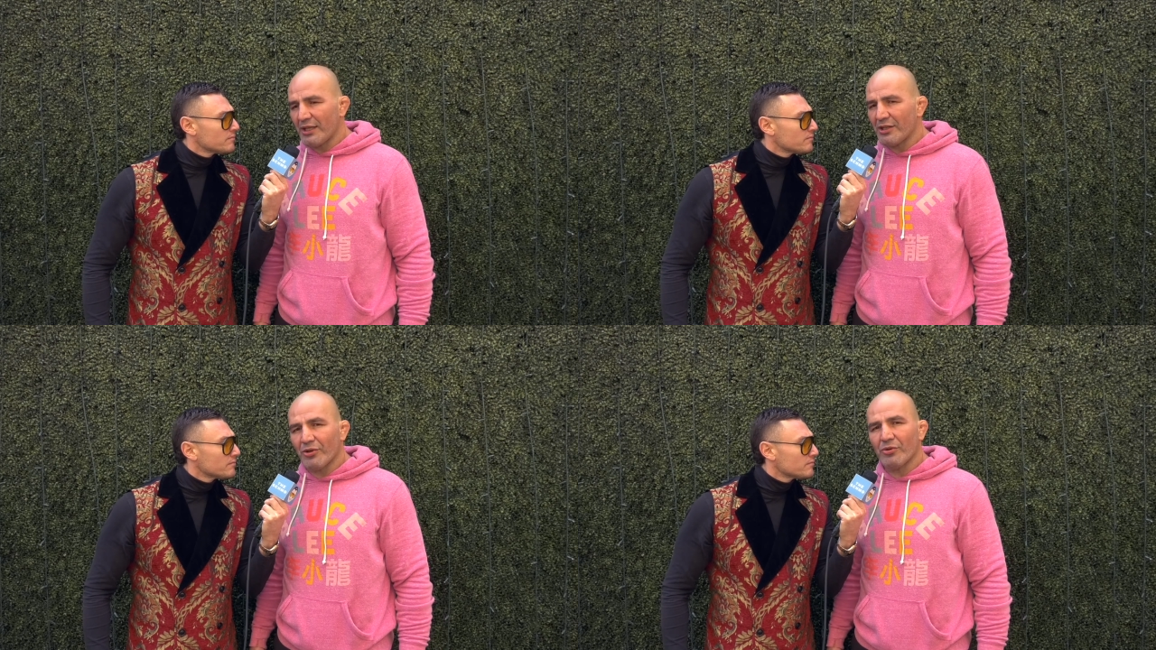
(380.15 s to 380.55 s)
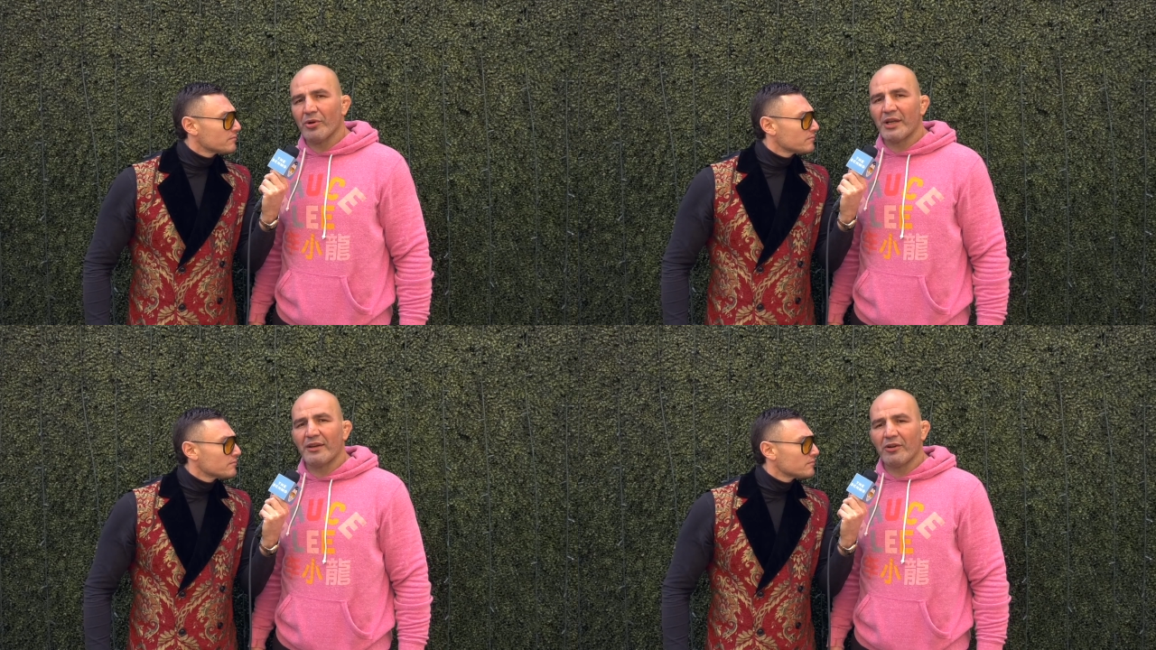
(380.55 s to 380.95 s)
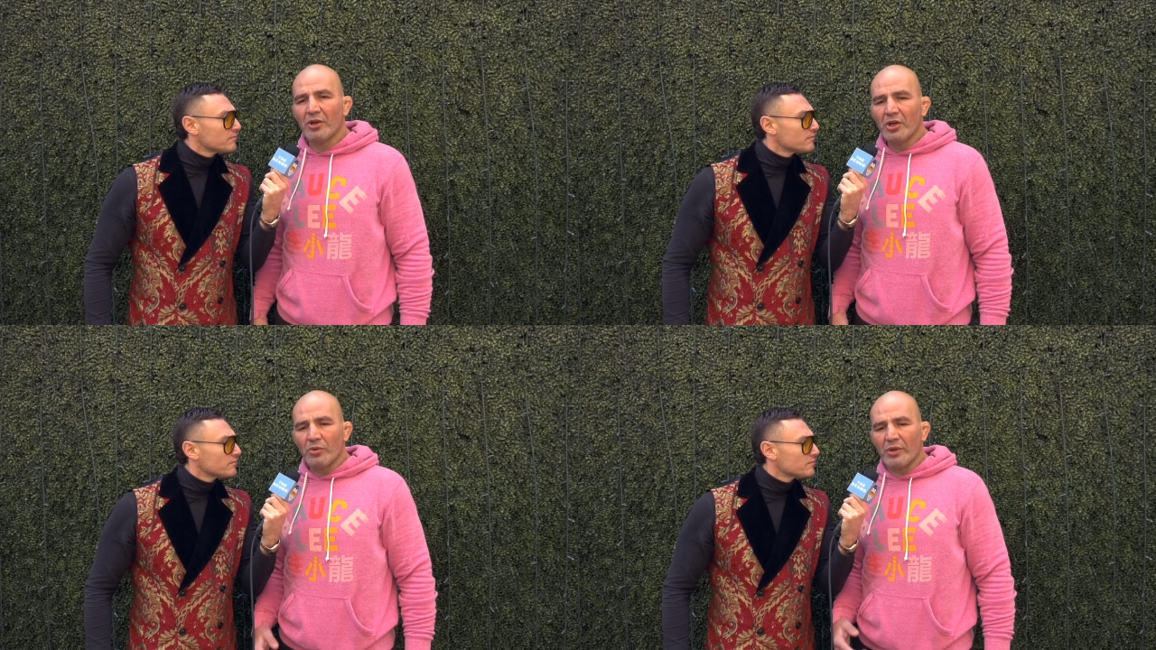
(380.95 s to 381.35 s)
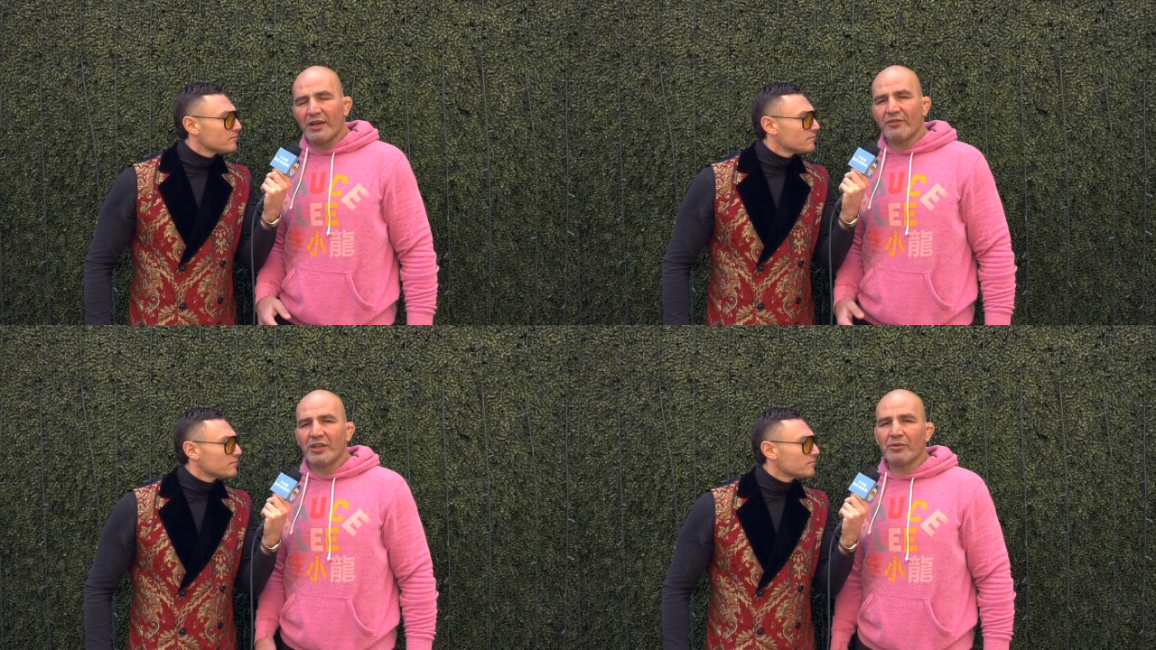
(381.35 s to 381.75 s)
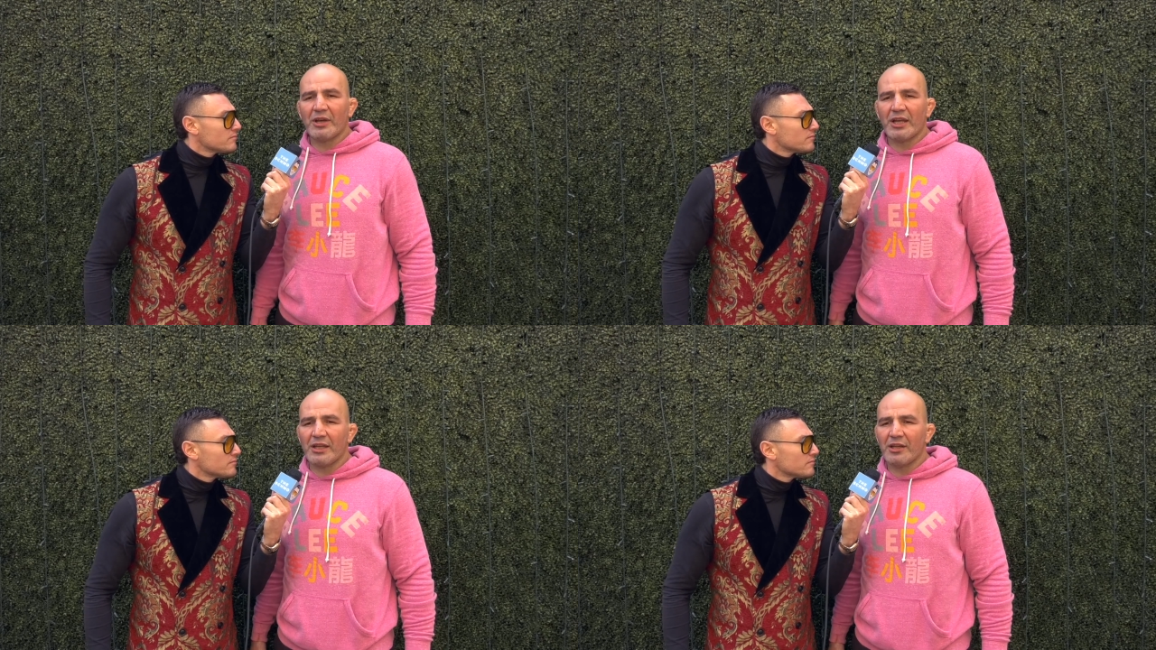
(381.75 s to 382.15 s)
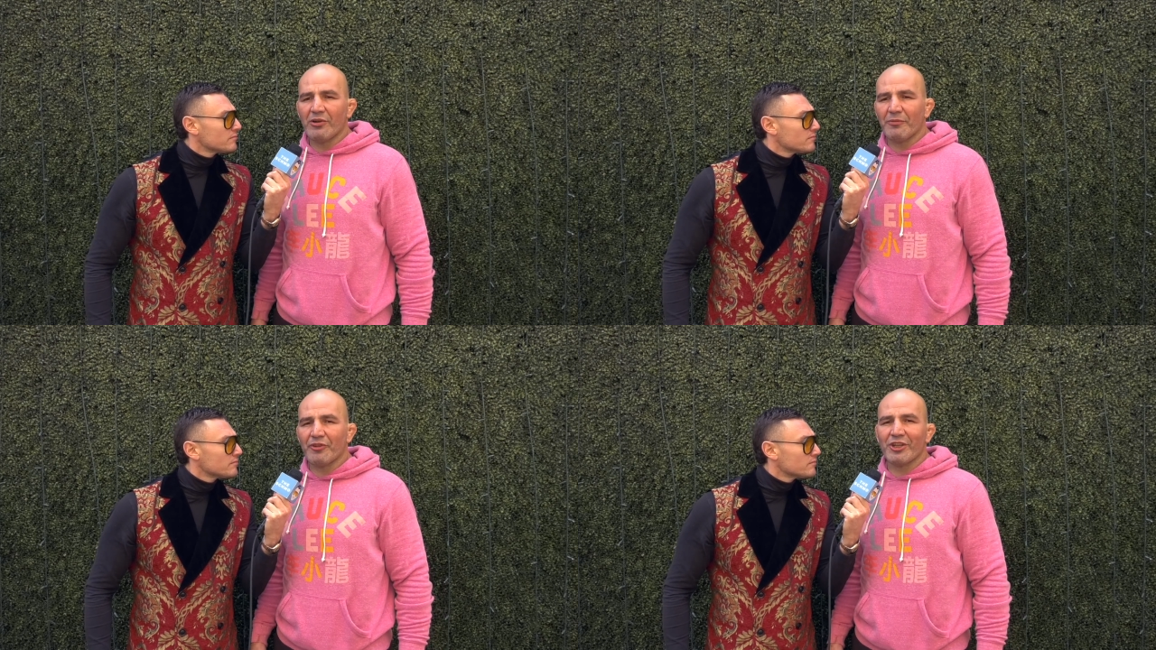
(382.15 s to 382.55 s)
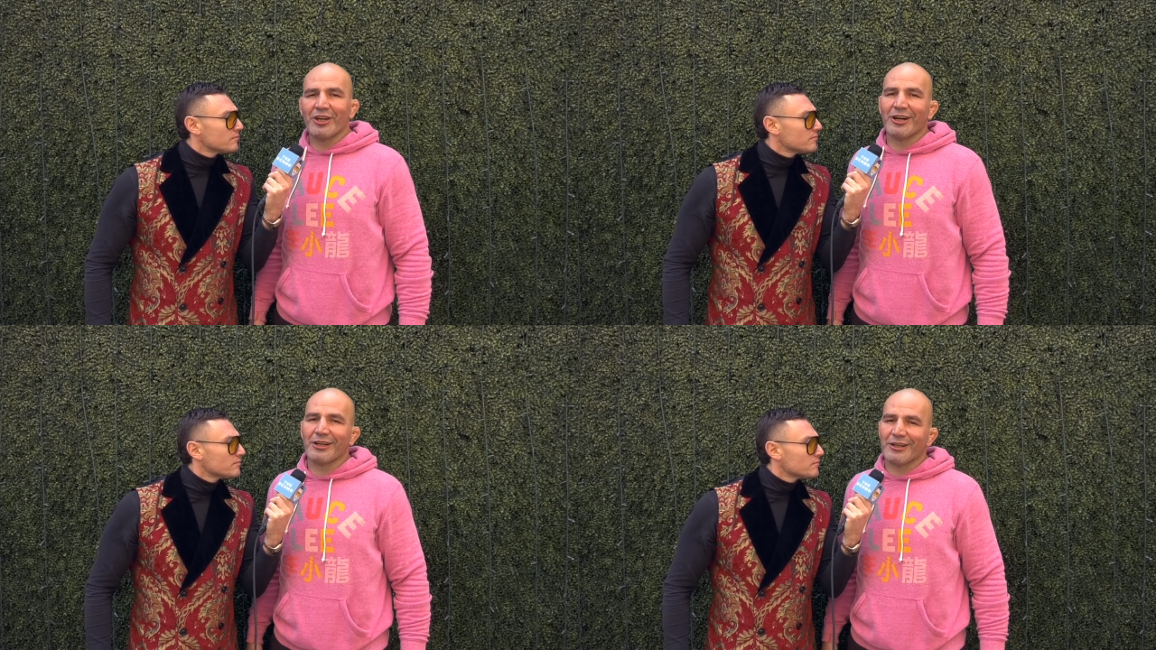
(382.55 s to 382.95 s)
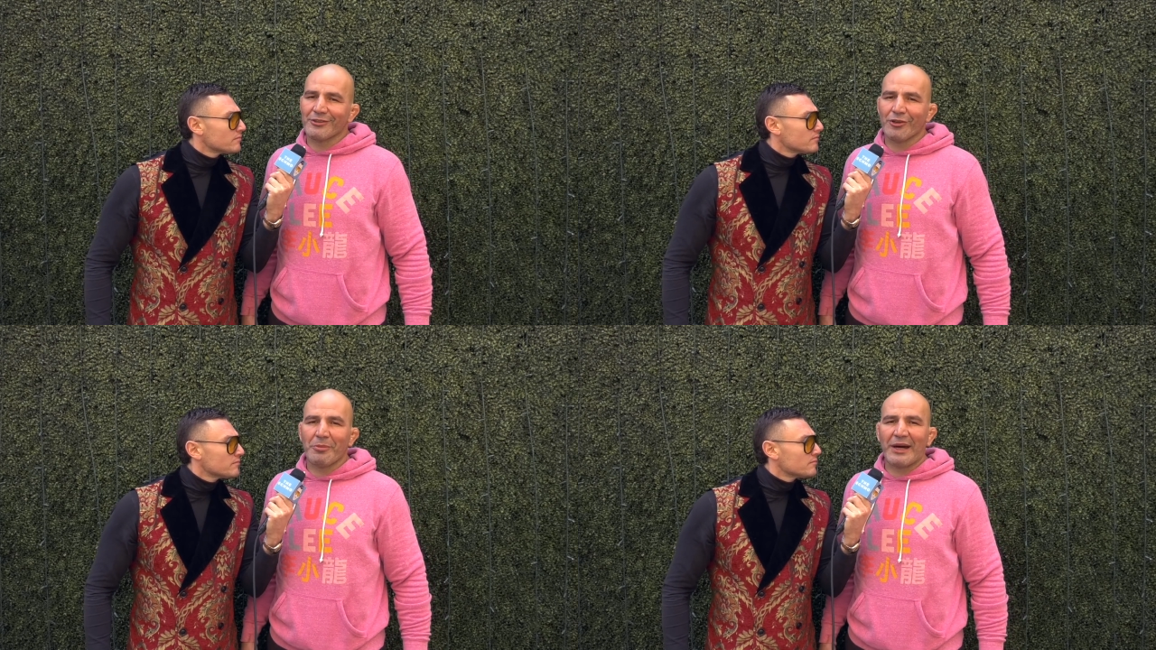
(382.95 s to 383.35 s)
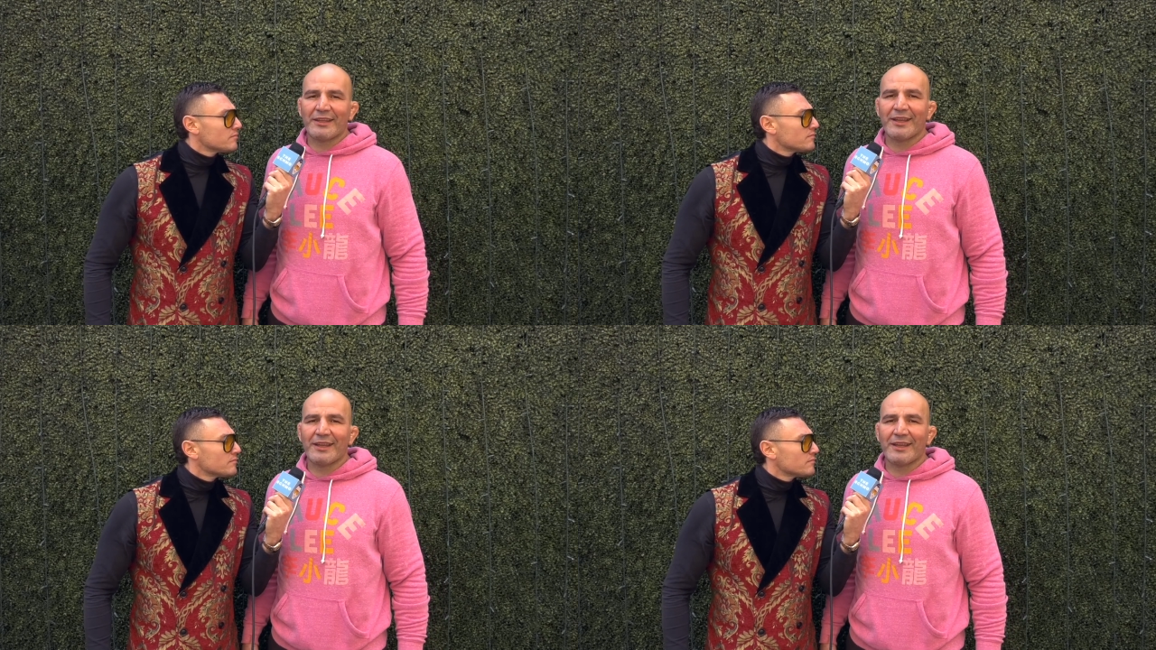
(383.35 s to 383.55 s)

Speaker 1: You know, whatever, whatever they're ready. Hopefully, uh, nobody